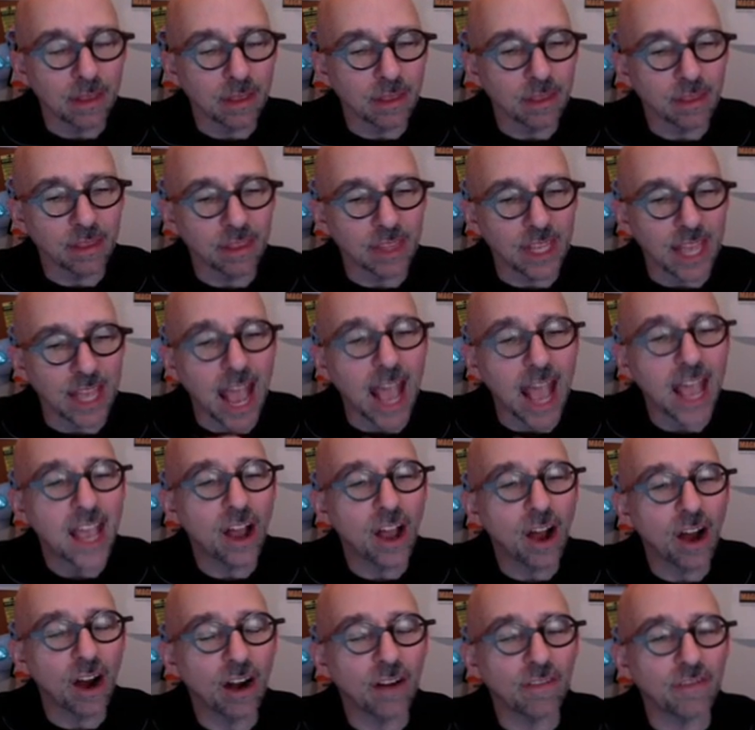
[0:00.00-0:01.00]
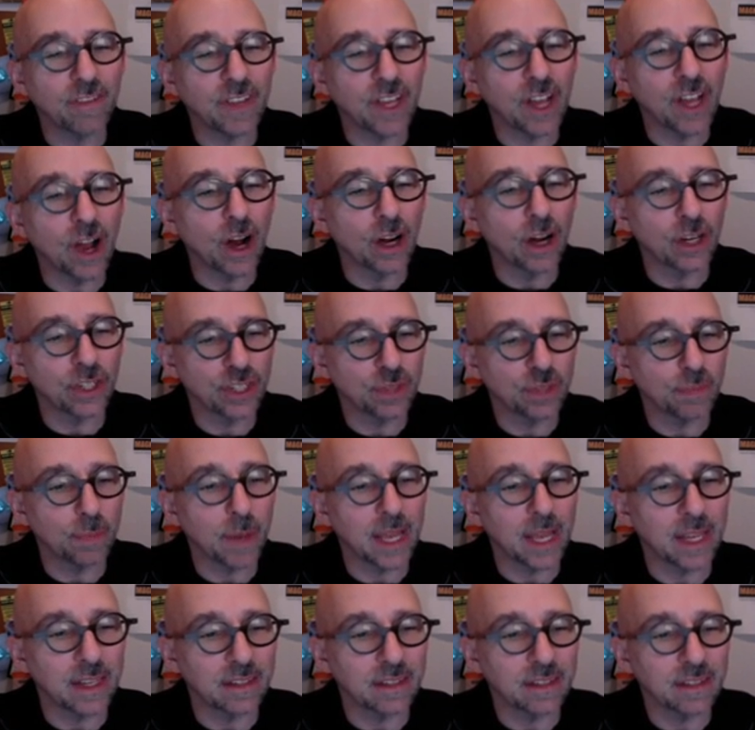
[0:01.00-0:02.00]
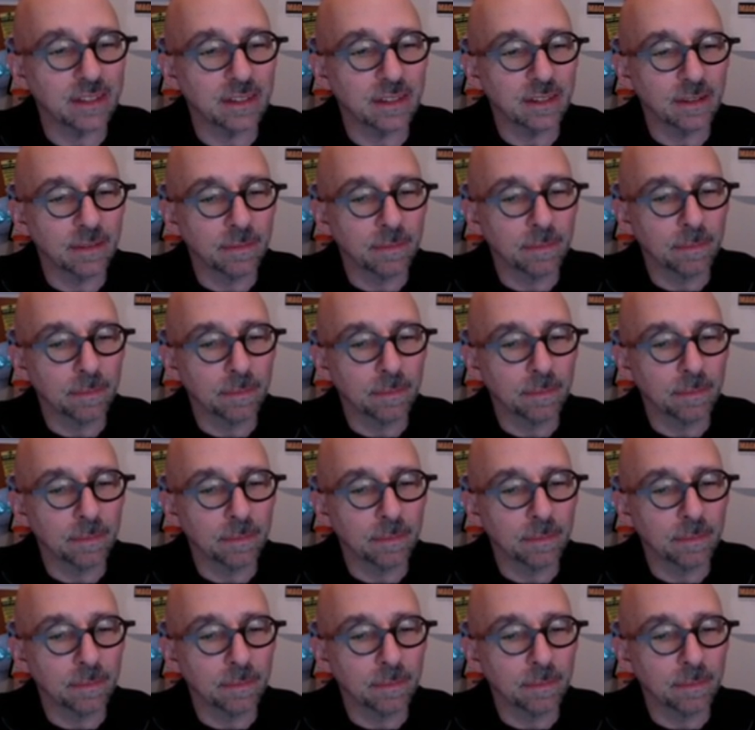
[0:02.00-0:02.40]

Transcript: the AR VR space